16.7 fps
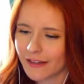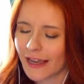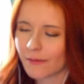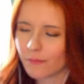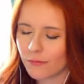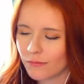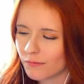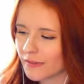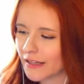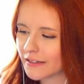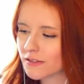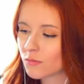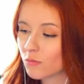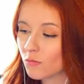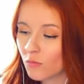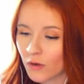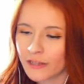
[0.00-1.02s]
I, that is
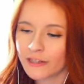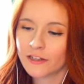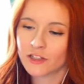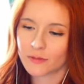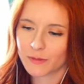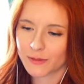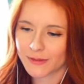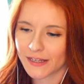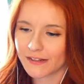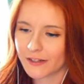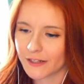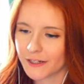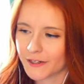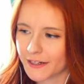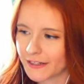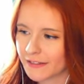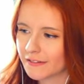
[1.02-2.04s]
100% dark
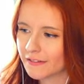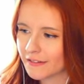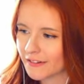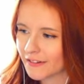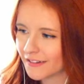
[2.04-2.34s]
green.